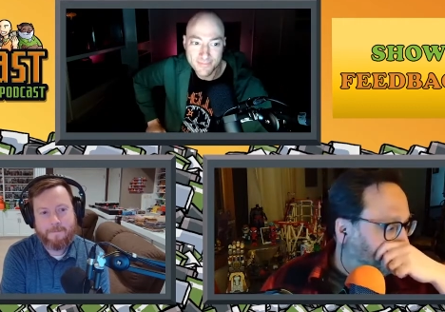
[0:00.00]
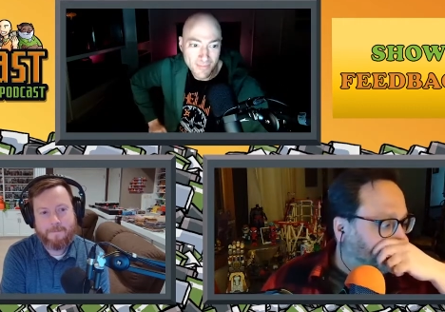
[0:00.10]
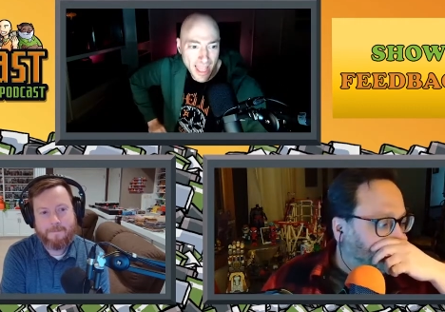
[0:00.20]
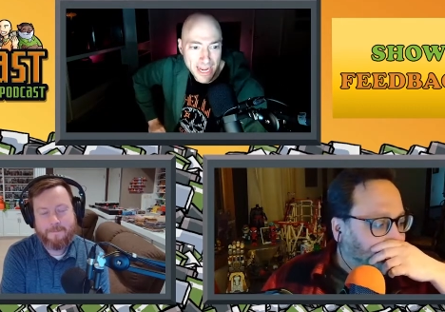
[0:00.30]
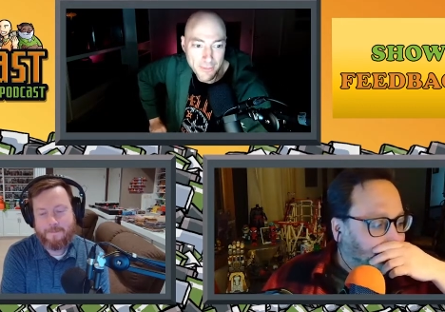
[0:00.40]

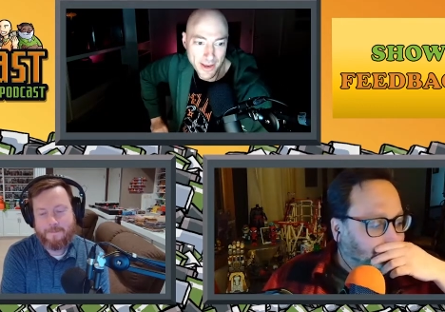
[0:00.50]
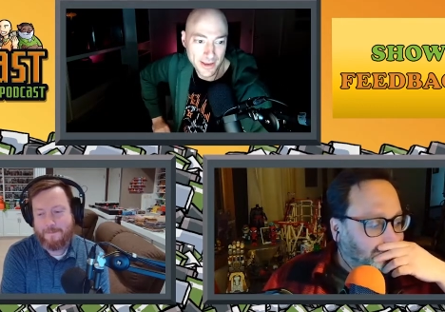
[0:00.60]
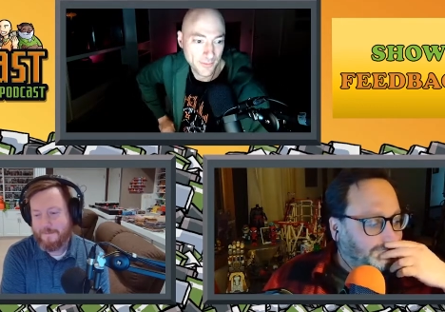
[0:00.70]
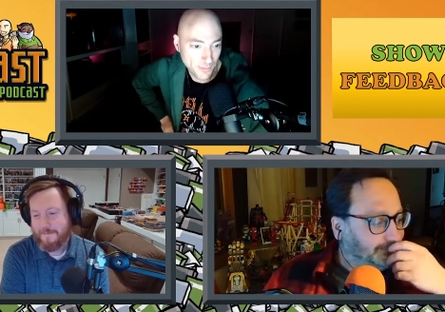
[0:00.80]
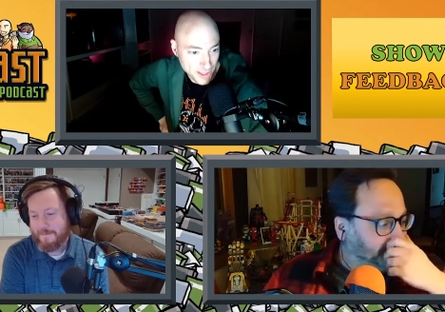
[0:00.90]
Speaker 1: Anyway,
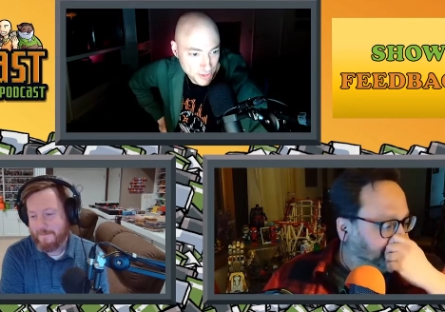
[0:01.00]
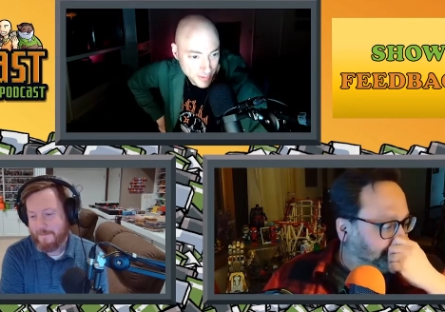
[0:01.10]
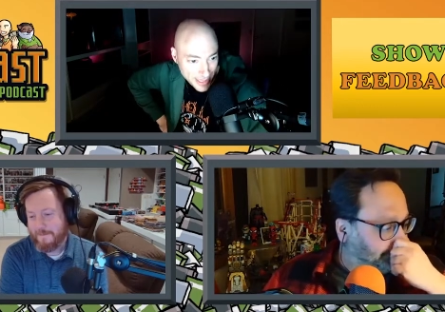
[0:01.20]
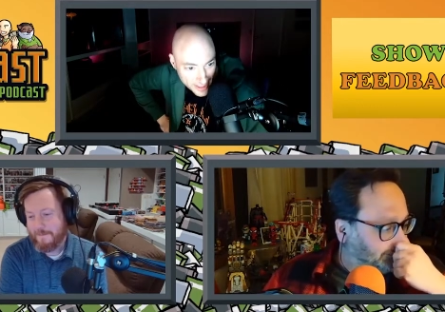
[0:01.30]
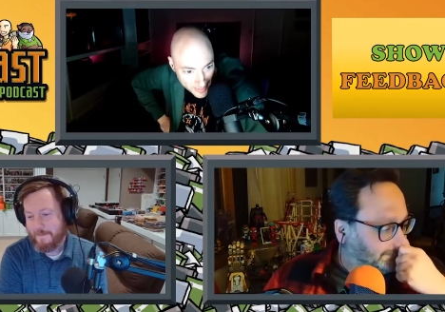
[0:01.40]
what else we
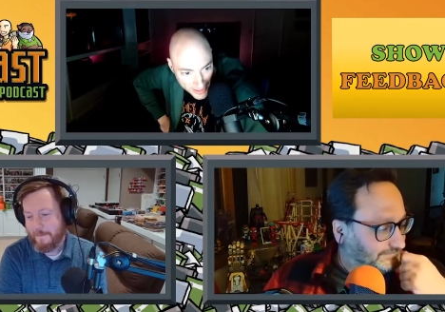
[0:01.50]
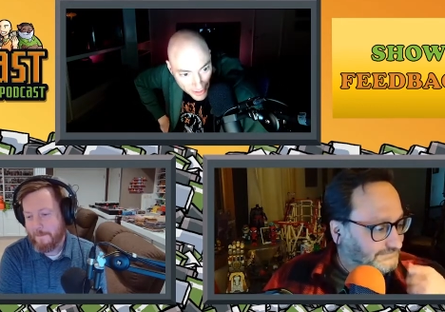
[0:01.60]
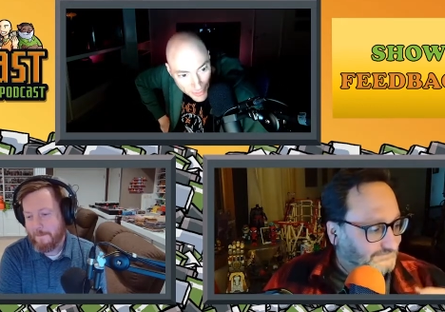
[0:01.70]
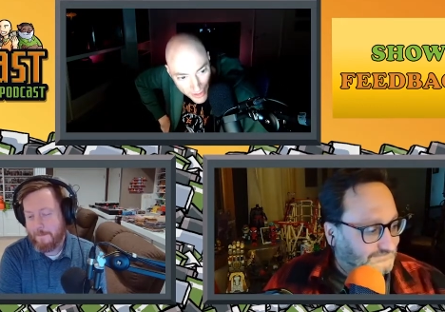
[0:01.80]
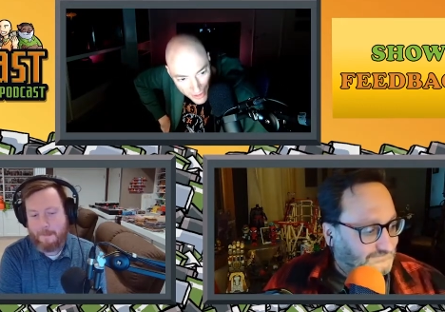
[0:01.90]
got here? Are we
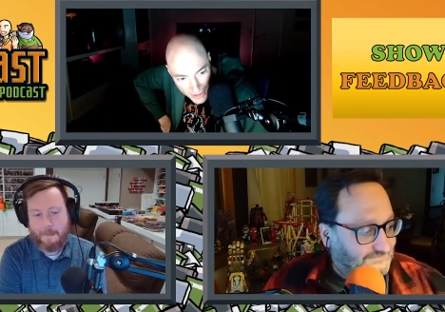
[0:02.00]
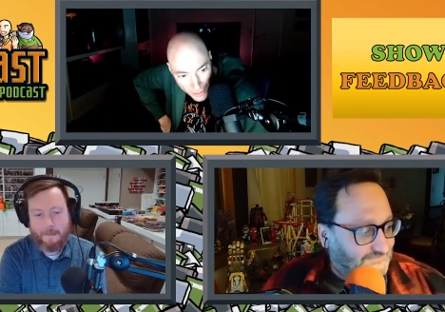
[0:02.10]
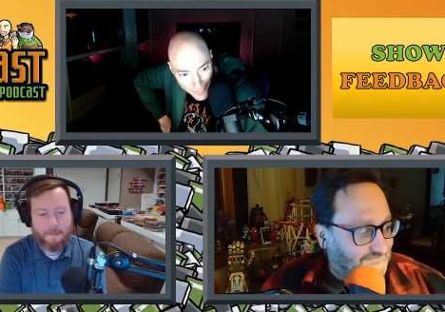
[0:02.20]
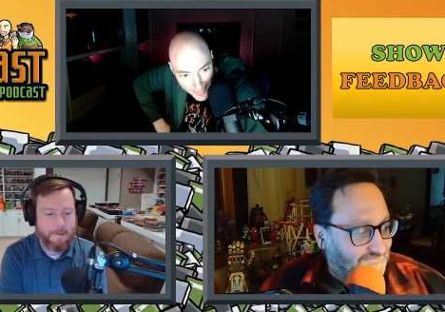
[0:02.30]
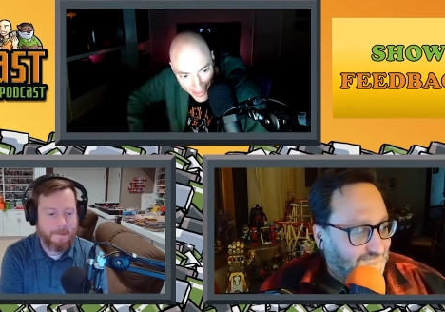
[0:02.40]
done with the show
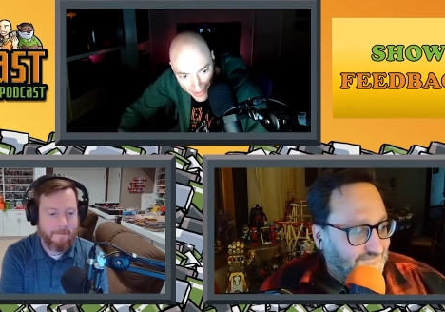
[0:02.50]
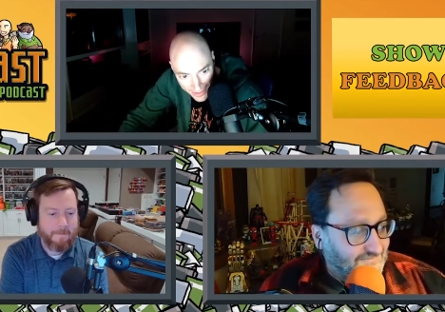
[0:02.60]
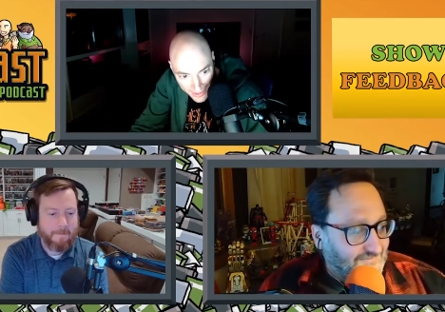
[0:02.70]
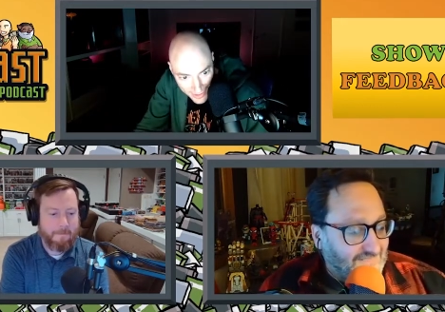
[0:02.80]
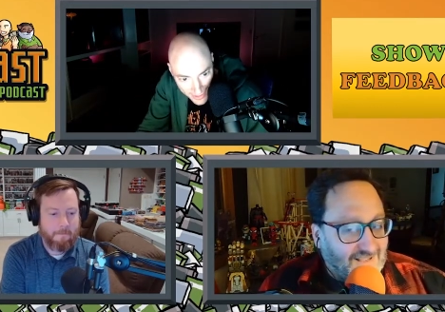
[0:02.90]
feedback?
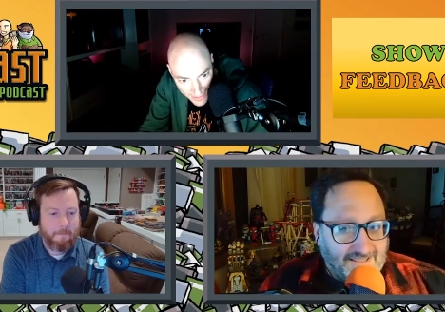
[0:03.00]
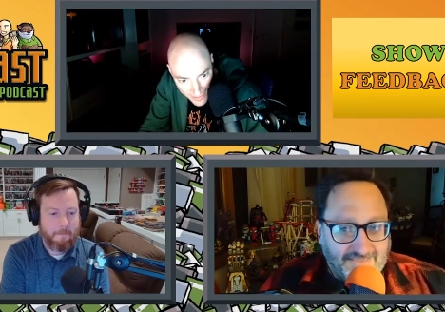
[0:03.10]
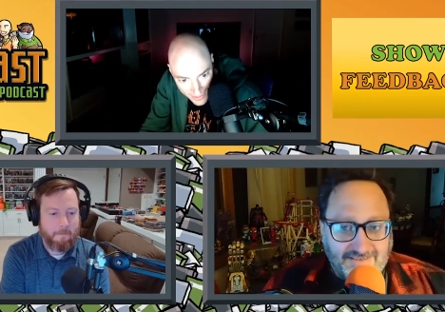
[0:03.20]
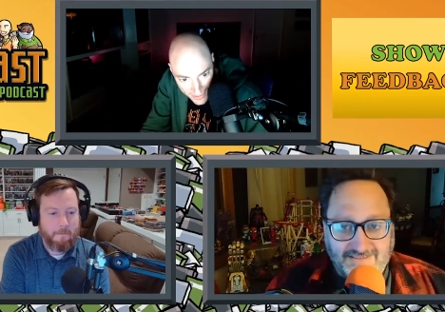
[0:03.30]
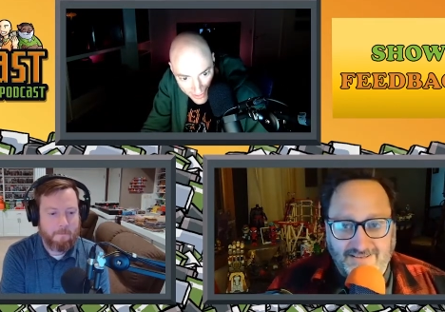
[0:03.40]
Speaker 2: I
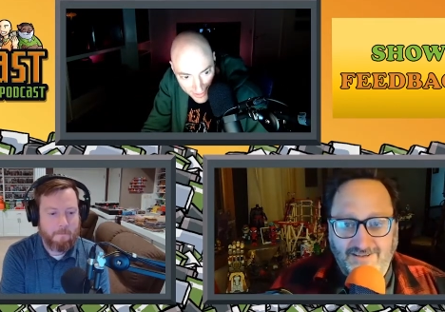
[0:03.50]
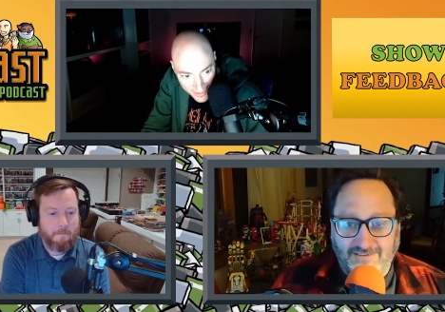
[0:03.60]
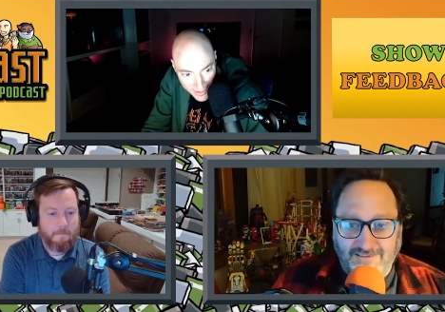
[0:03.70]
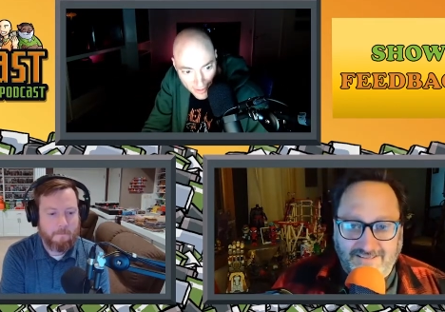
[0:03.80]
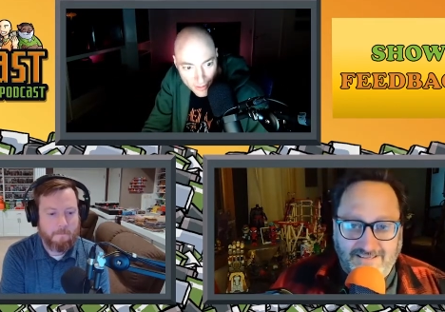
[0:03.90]
think so.
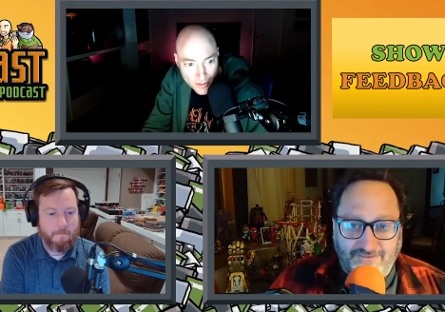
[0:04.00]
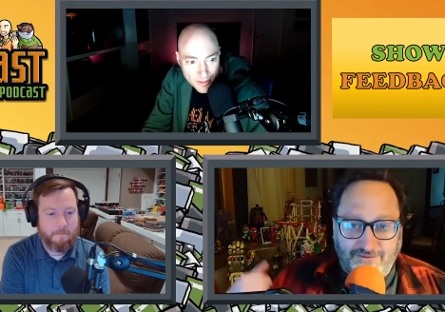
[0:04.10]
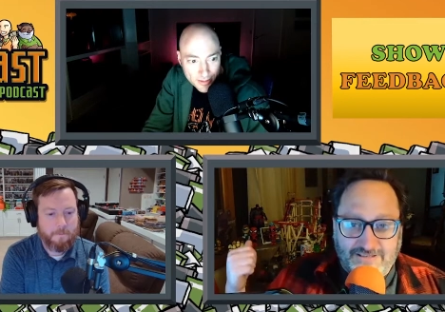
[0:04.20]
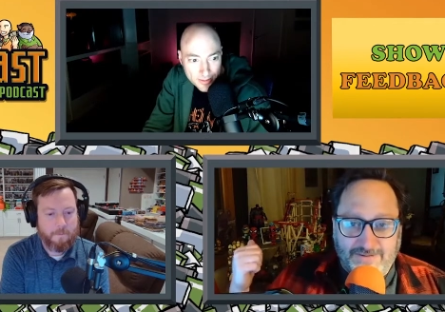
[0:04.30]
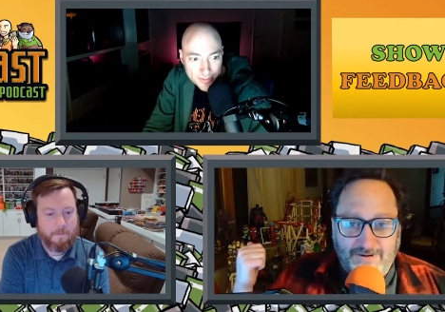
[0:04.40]
Can
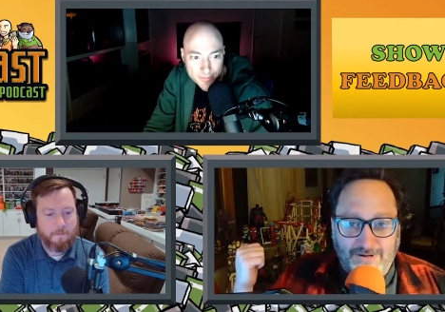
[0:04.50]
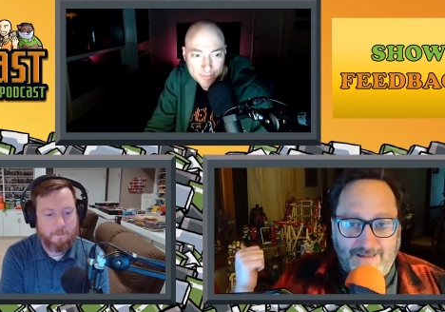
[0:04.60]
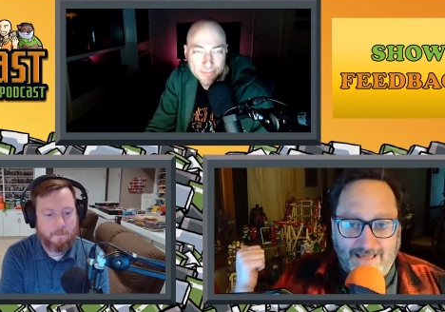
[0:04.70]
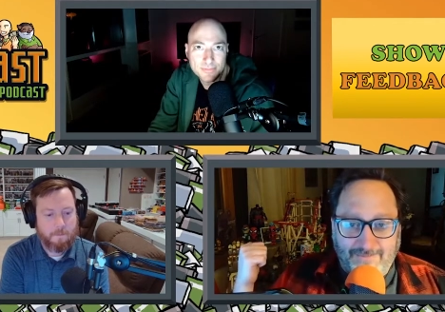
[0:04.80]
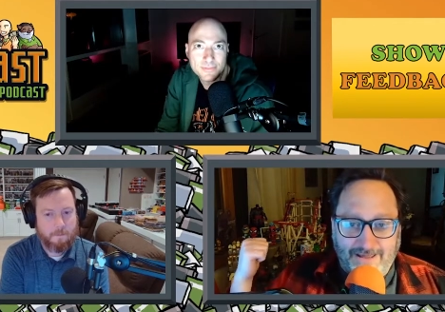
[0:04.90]
everyone see my new
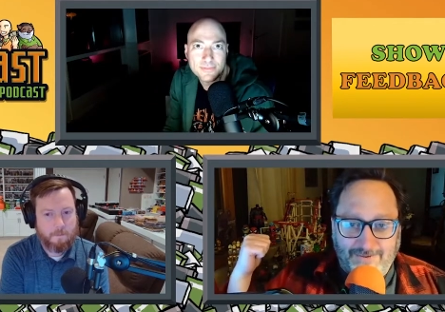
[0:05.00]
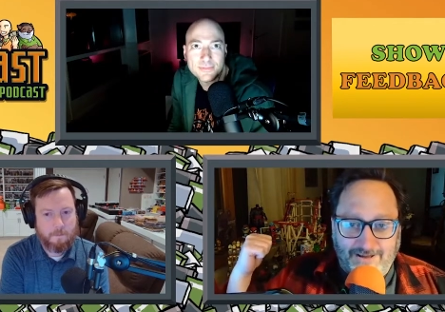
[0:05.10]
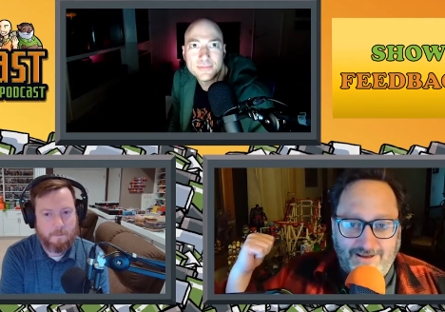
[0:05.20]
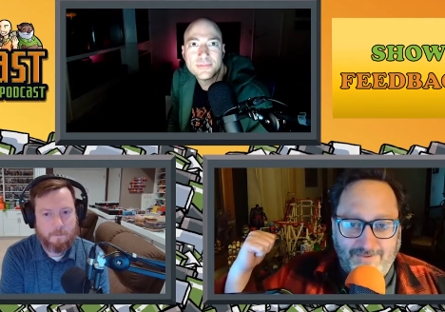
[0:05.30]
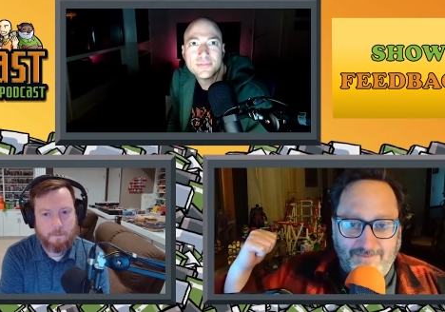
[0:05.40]
Batman
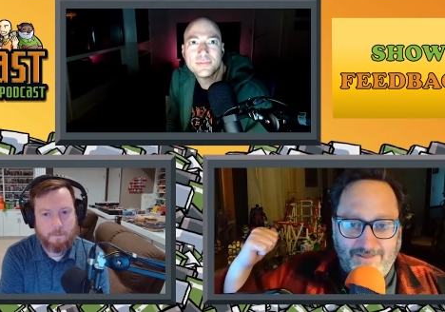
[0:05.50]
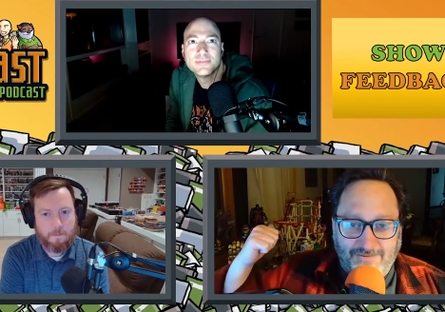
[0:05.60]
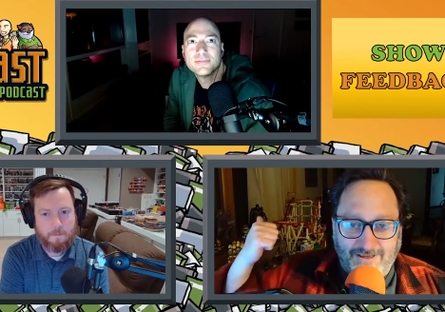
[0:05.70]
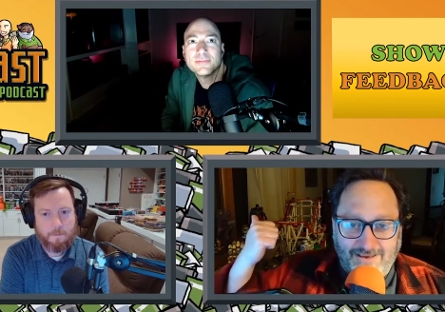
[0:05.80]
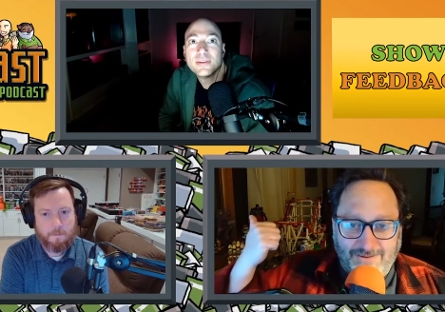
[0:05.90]
behind me, by the
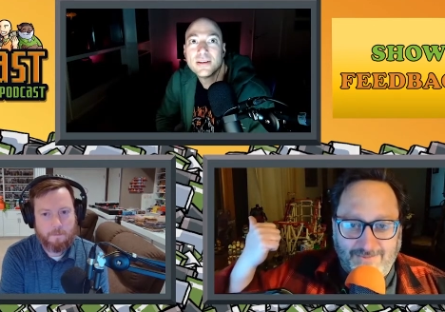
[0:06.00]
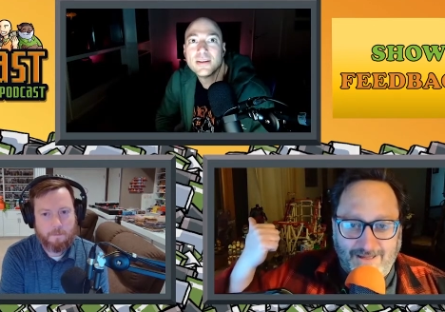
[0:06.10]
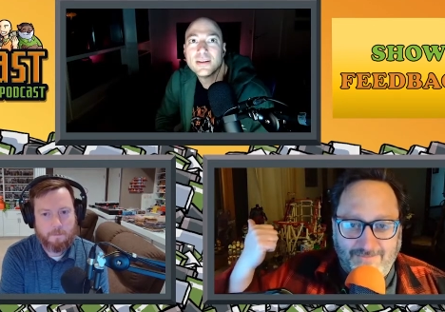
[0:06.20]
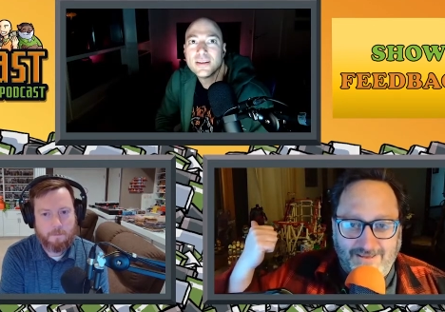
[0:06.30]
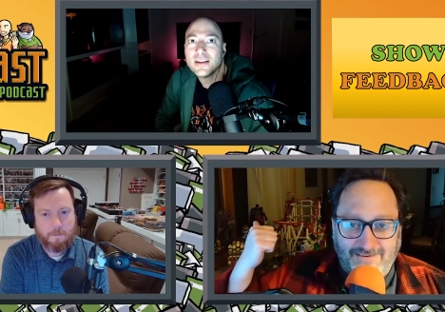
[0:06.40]
way? New
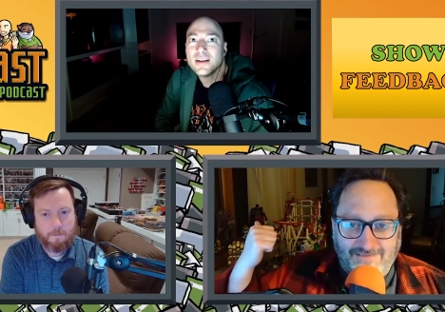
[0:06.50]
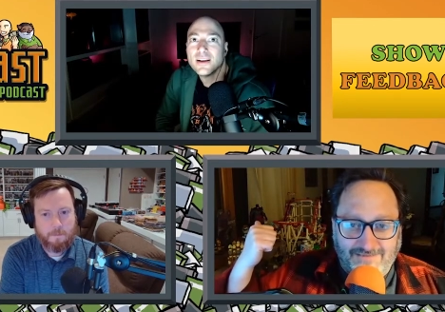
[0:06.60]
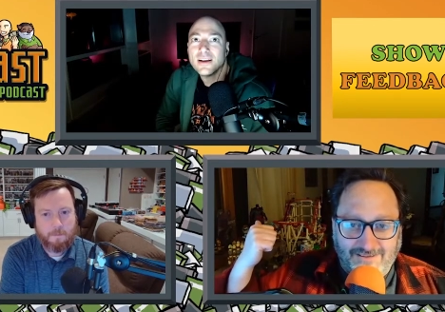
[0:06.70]
Batman